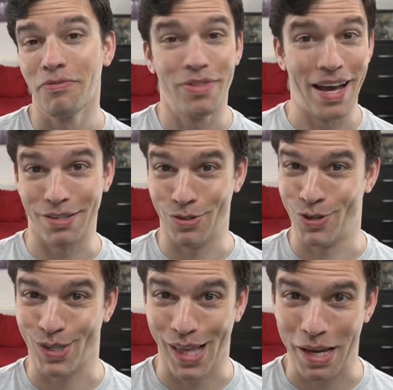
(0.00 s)
that,
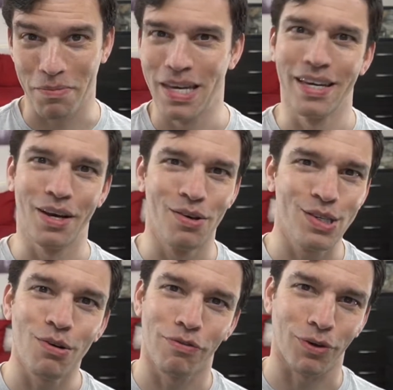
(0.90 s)
just like me, goes
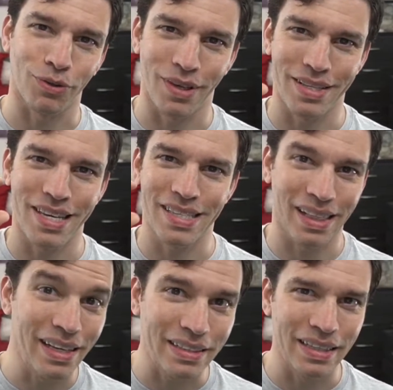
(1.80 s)
to a folder that says
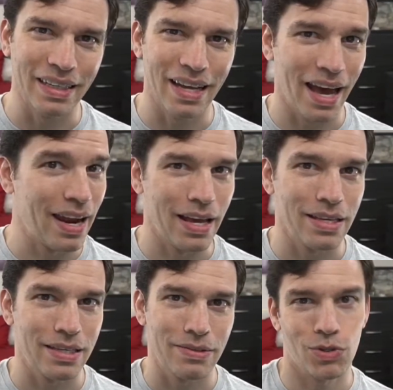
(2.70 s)
LinkedIn and
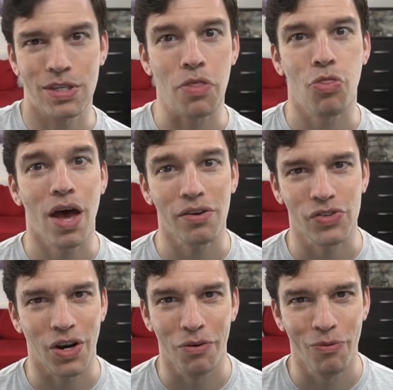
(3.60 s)
has
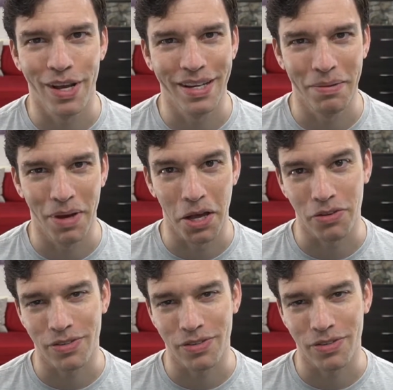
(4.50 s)
10,000 unread emails.